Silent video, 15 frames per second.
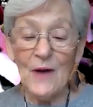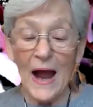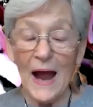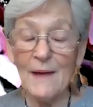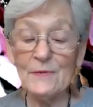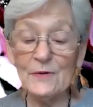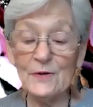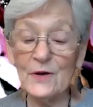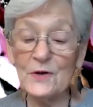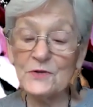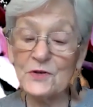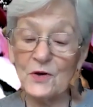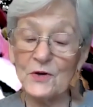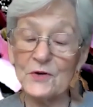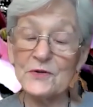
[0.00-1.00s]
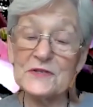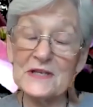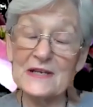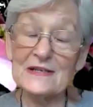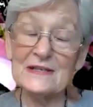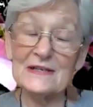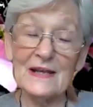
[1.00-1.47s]
I'm your host, Carter
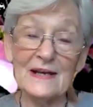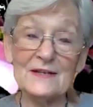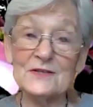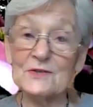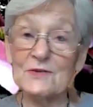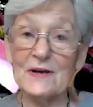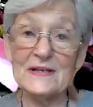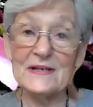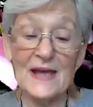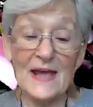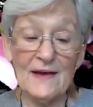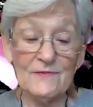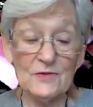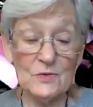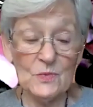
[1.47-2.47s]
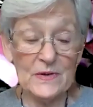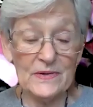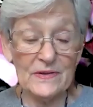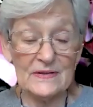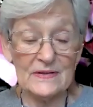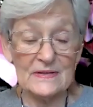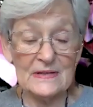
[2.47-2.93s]
Seaton, and it's great to have you with
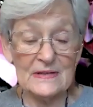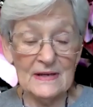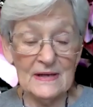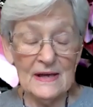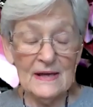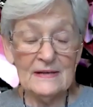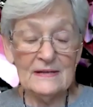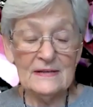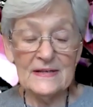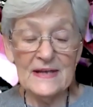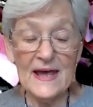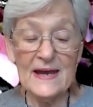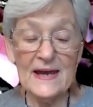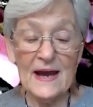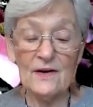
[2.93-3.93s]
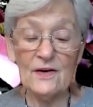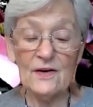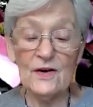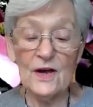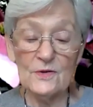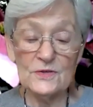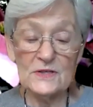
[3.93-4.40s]
us. Today, our
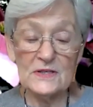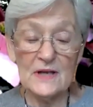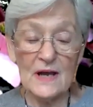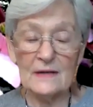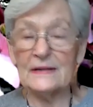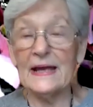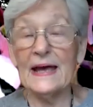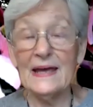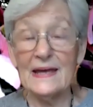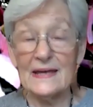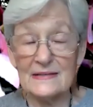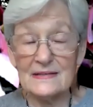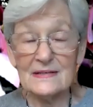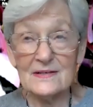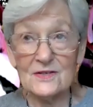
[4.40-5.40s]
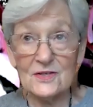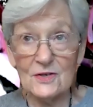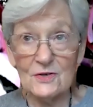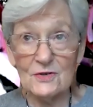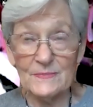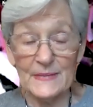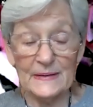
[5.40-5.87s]
host, our guest,
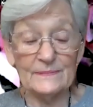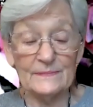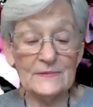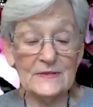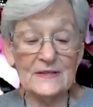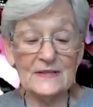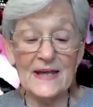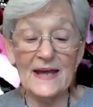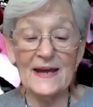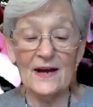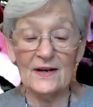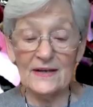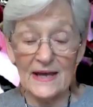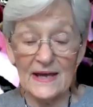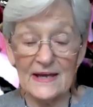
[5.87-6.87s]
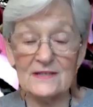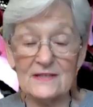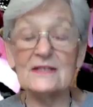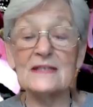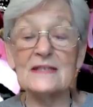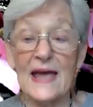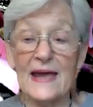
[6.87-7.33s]
excuse me, today our guest
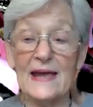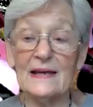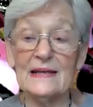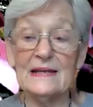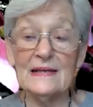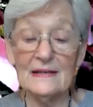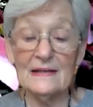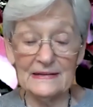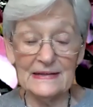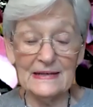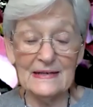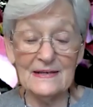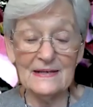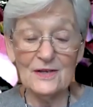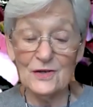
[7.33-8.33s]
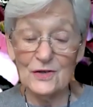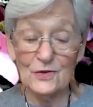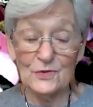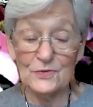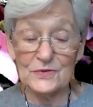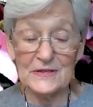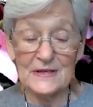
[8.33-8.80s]
is Hailey Leigh
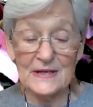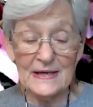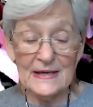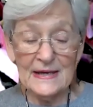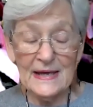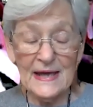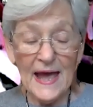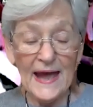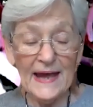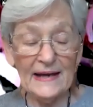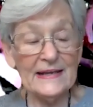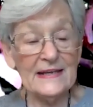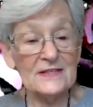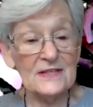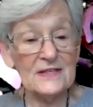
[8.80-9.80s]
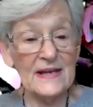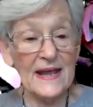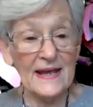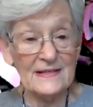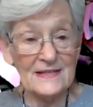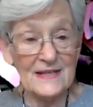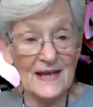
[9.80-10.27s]
Hughes. Hailey is an
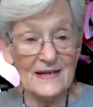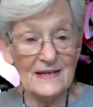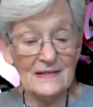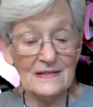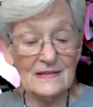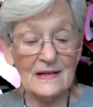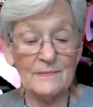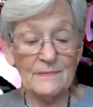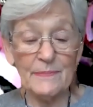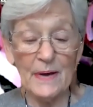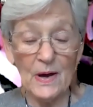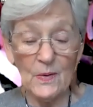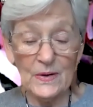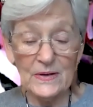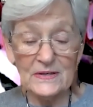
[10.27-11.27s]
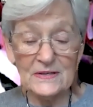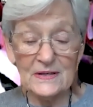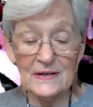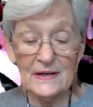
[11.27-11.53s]
essayist and poet.